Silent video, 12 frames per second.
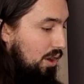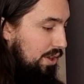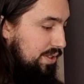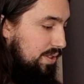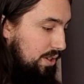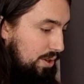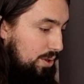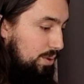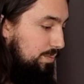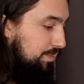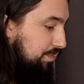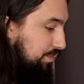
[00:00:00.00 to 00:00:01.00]

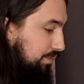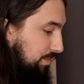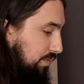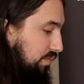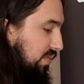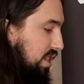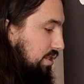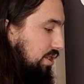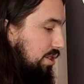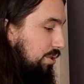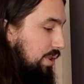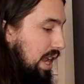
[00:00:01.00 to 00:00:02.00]
also,
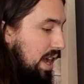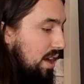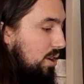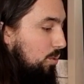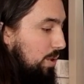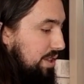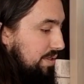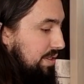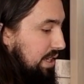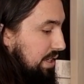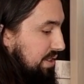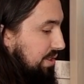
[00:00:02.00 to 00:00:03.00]
now with
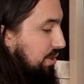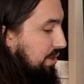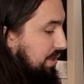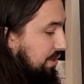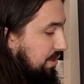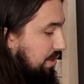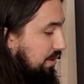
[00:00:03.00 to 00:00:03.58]
the Series